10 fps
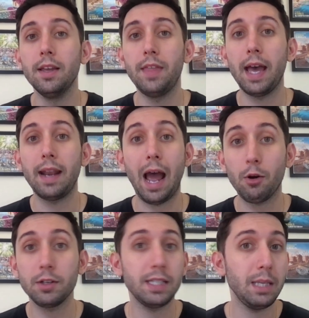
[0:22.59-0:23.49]
that
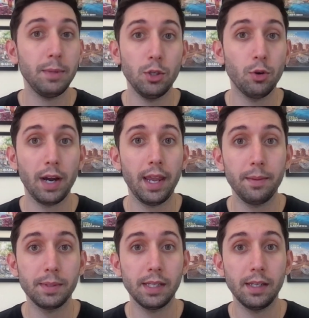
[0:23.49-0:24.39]
our team at Your
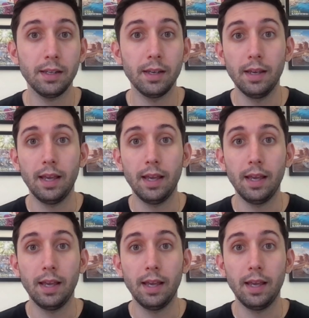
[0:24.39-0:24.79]
AMZ